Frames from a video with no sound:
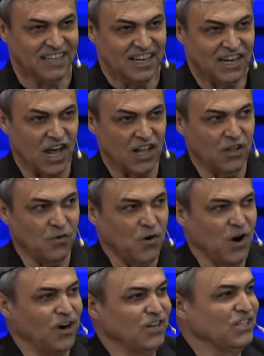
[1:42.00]
In other
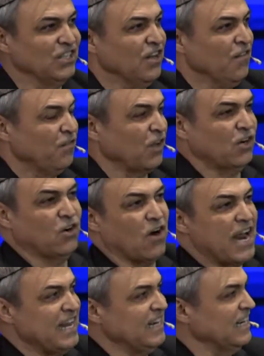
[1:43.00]
words, the
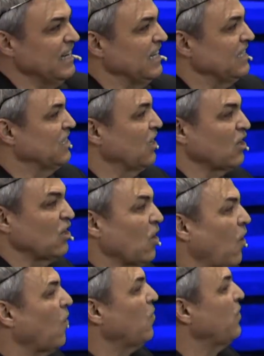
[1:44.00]
greatness, the
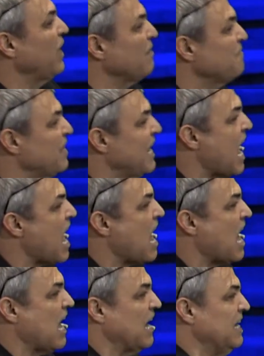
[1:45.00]
glory of
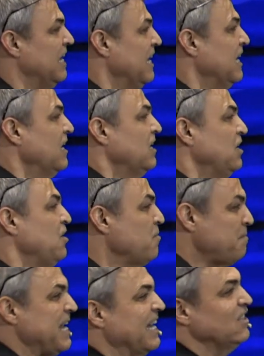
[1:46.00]
God, you
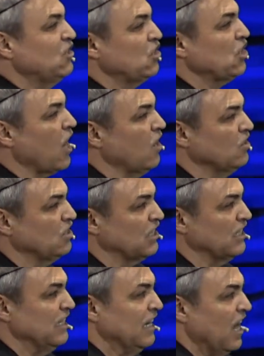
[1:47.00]
being chosen